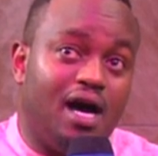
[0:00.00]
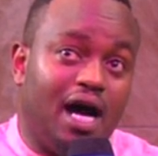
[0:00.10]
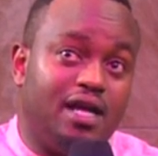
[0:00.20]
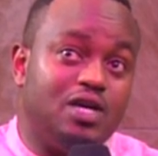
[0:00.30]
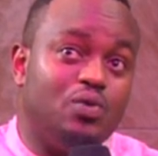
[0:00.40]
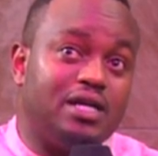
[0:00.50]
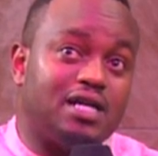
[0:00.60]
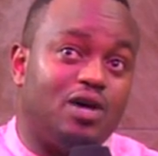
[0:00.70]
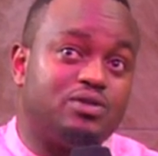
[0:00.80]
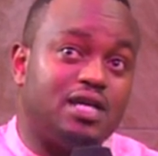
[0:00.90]
And he went
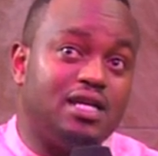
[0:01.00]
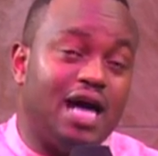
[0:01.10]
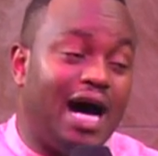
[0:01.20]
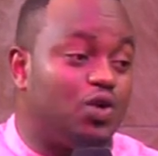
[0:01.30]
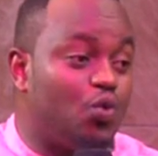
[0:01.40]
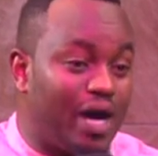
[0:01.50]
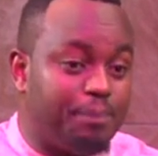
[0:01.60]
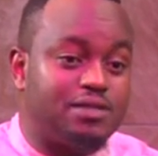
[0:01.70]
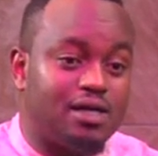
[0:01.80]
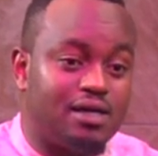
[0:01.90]
outside and
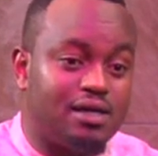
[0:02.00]
wept.